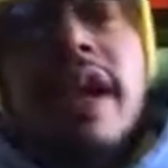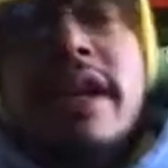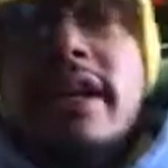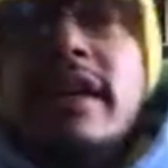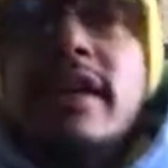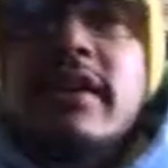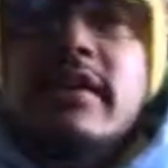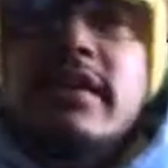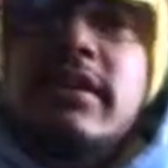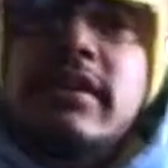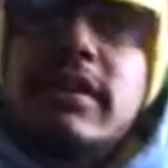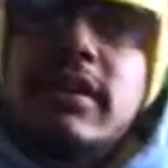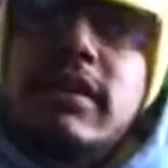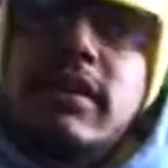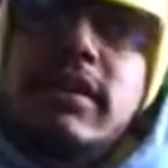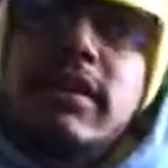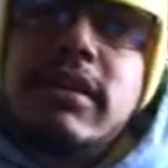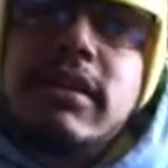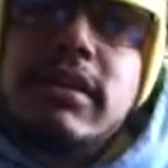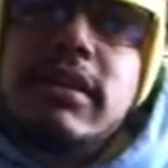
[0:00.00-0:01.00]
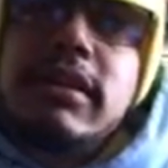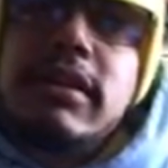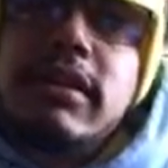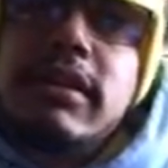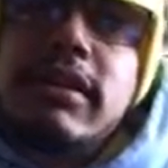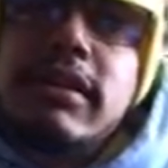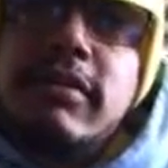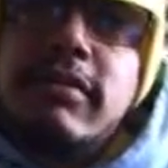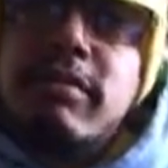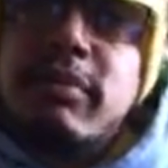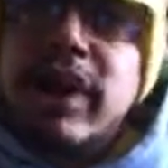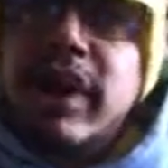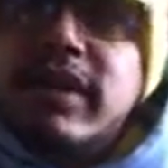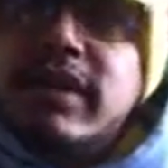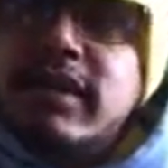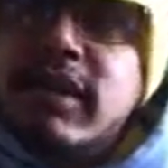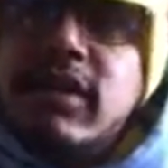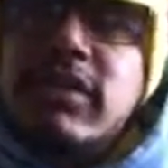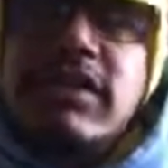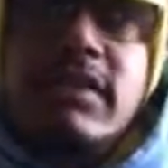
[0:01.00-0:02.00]
that I didn't.
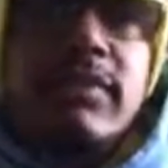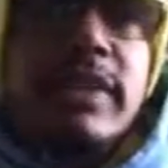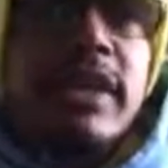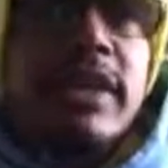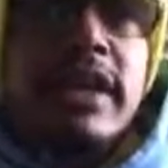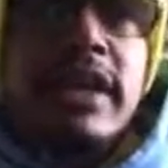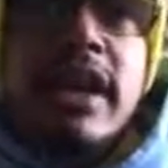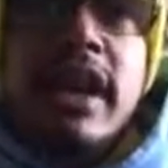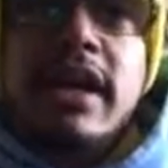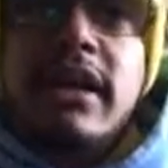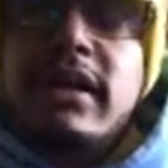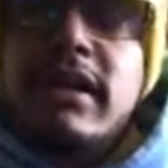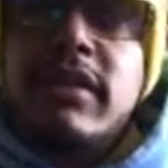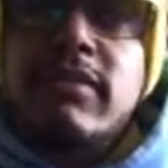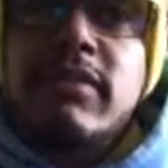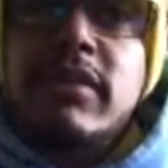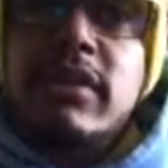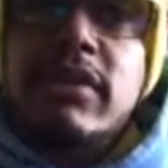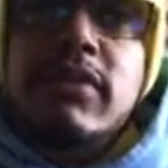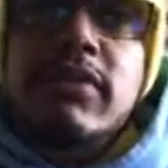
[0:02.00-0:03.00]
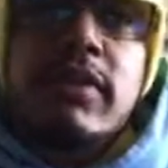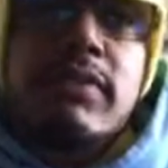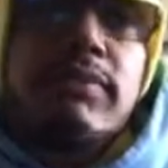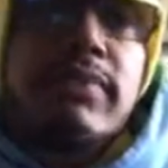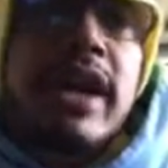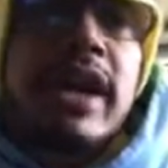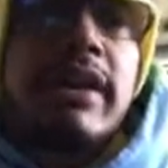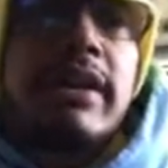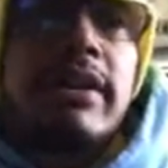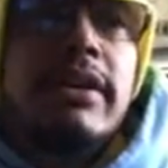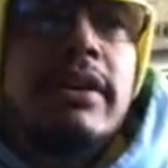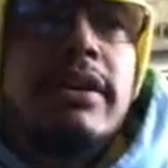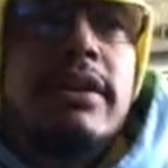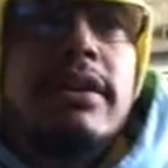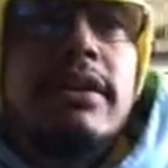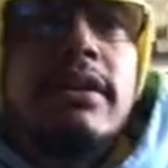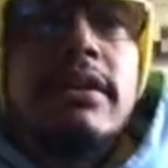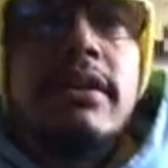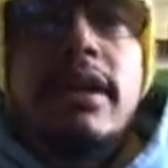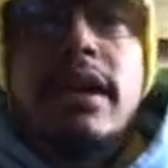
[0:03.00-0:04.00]
But ultimately, I could have maneuvered better.
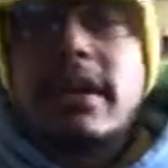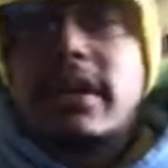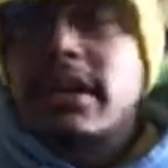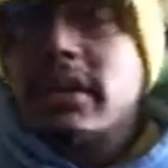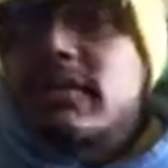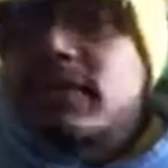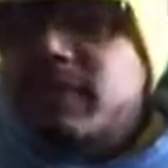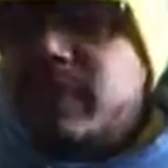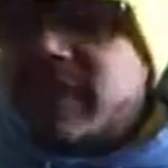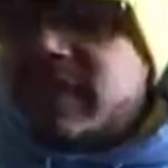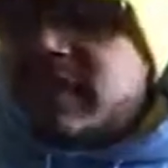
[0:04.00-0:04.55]
I could have